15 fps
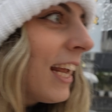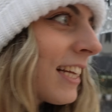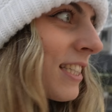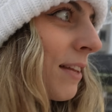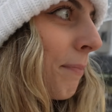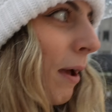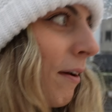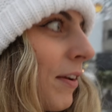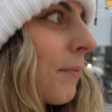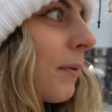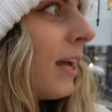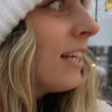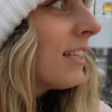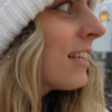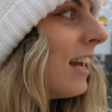it's the perfect
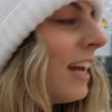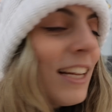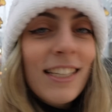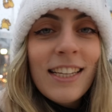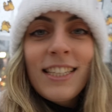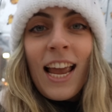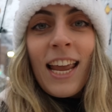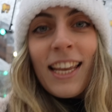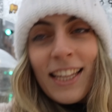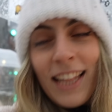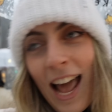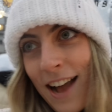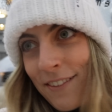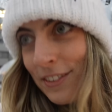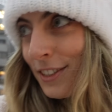place to take in
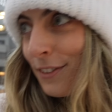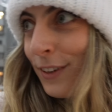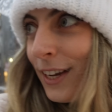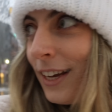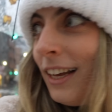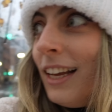the atmosphere.